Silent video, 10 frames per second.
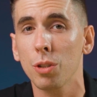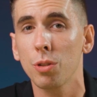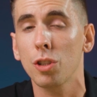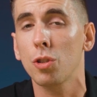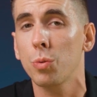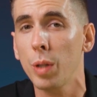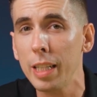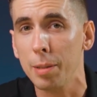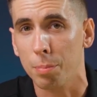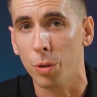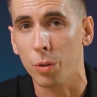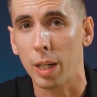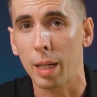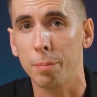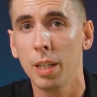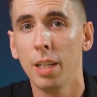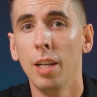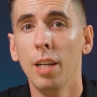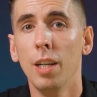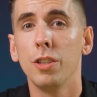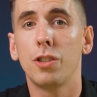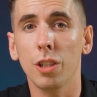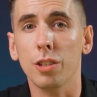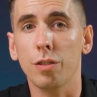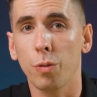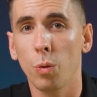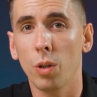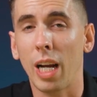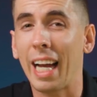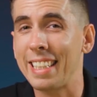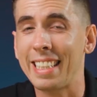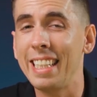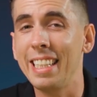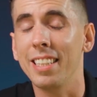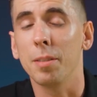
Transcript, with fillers: includes a training program just for I T